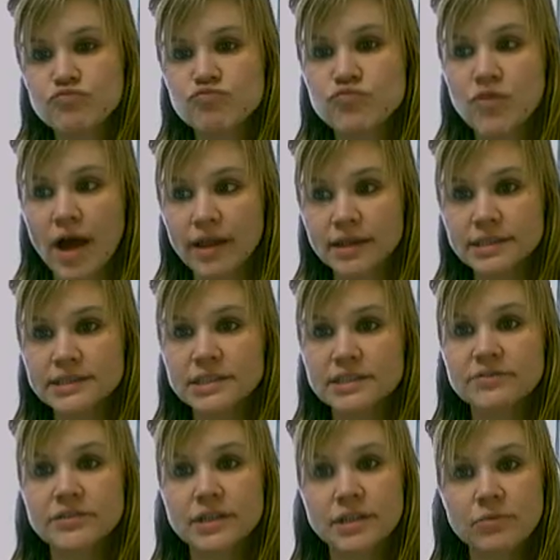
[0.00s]

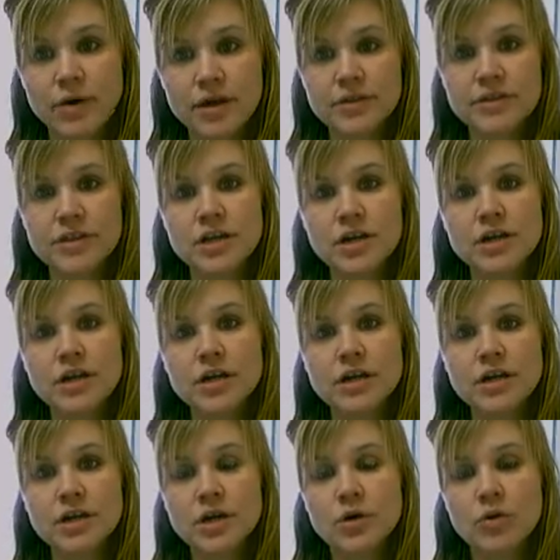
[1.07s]
relatively
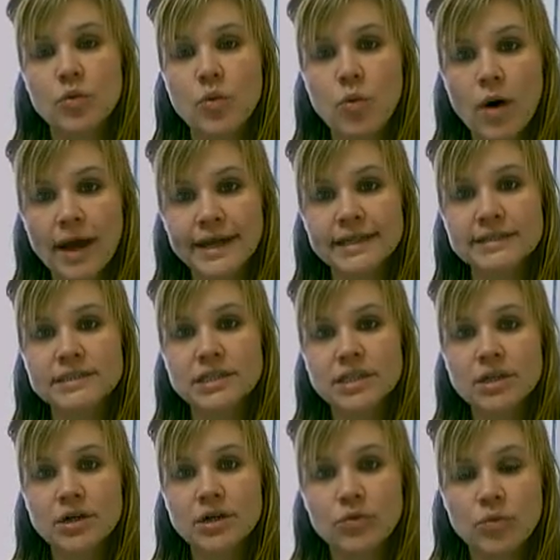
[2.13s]
wealthier white
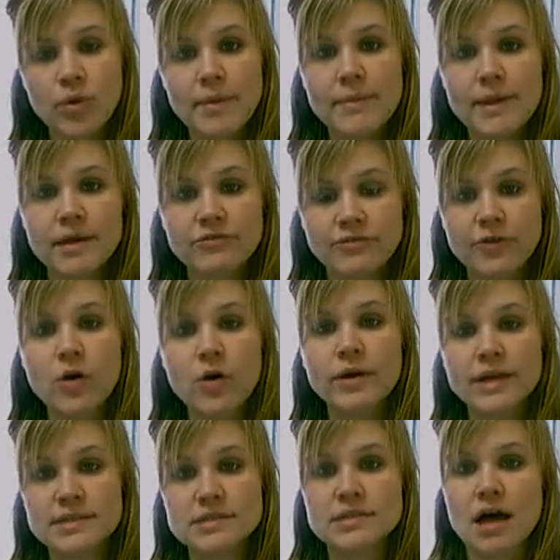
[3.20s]
women
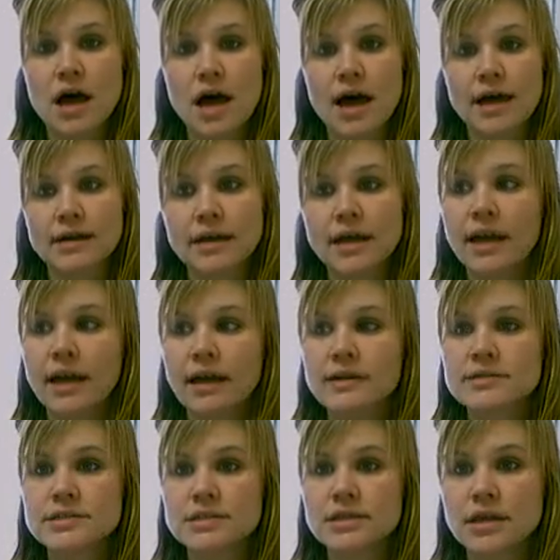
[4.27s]
focused on,
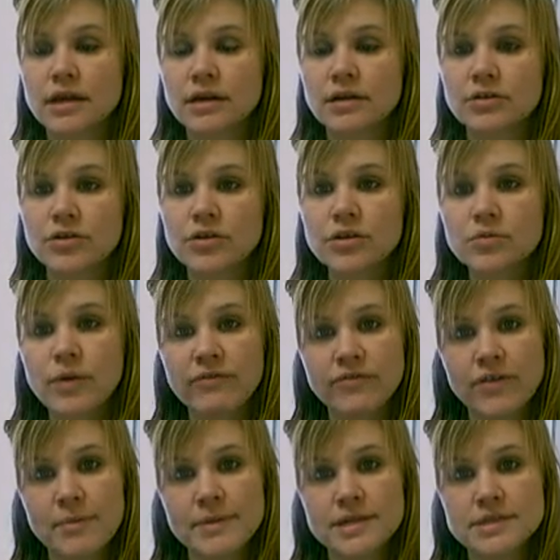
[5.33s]
and that third wave
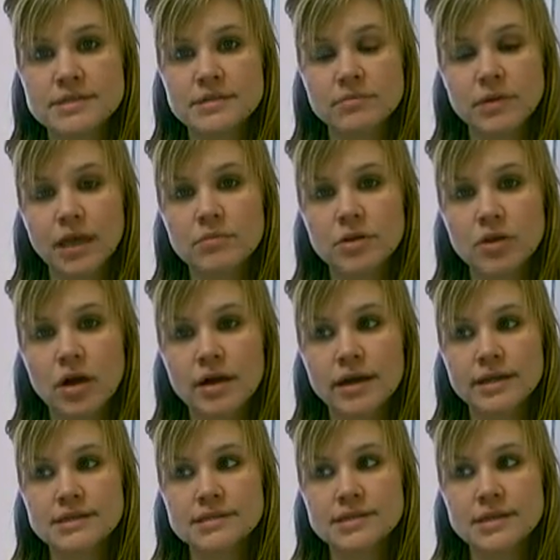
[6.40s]
feminism came
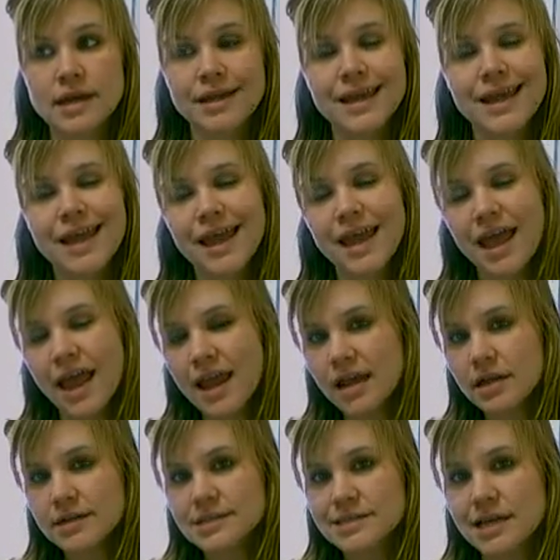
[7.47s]
along and said,
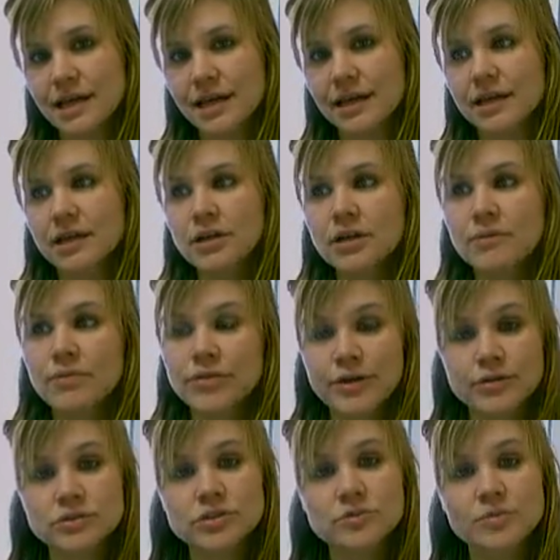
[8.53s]
hang on a second,
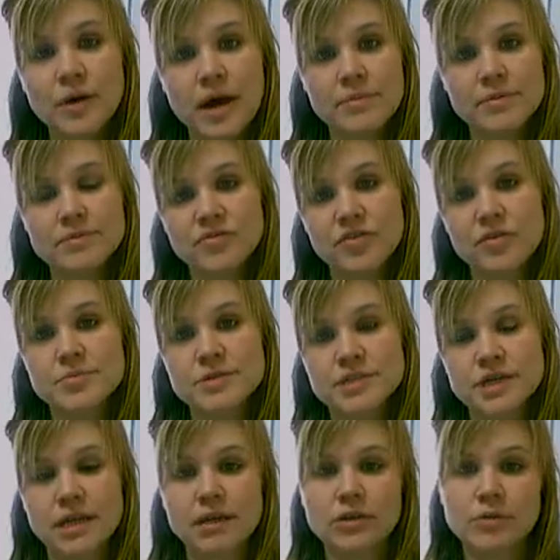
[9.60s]
those are problems for
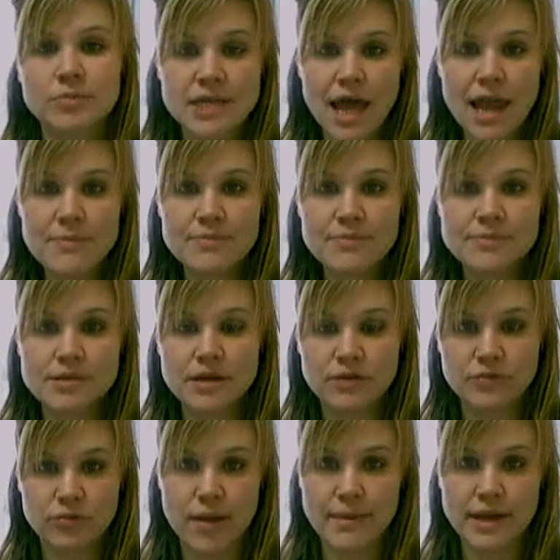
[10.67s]
particular types
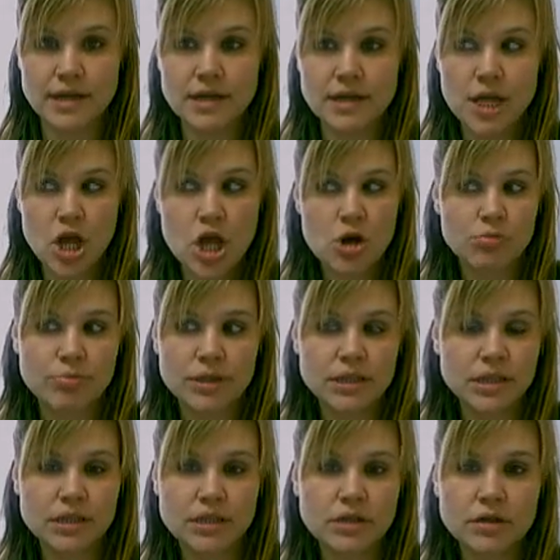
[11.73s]
of women, but
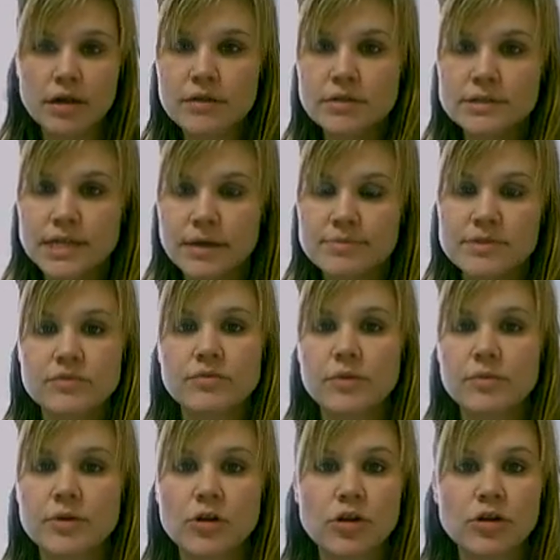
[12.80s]
that there are other types of
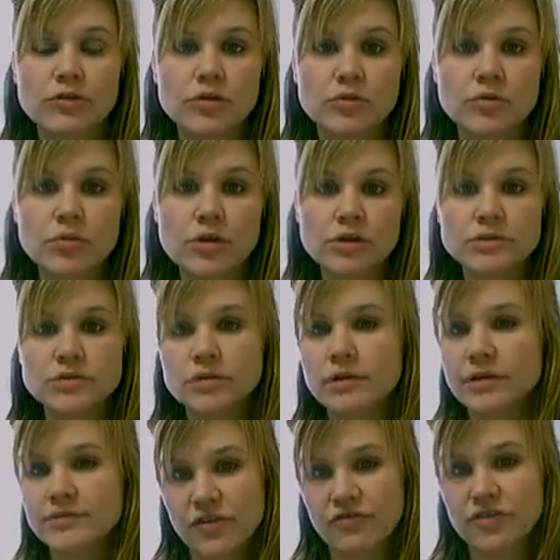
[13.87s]
women all over the world who
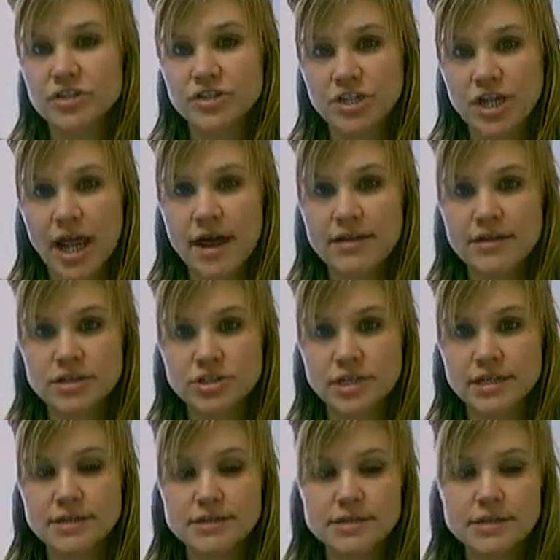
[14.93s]
have different
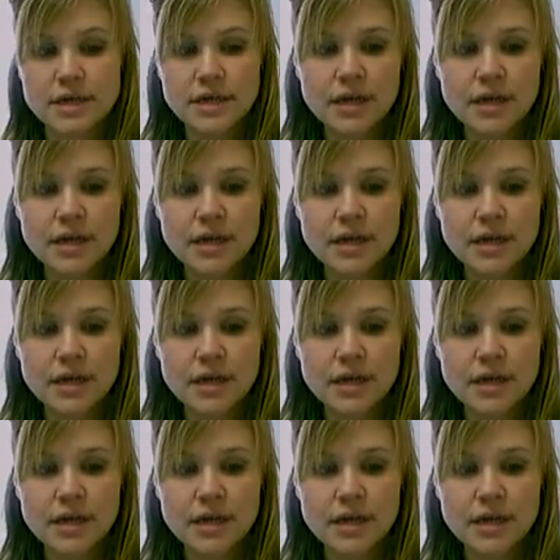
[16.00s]
challenges.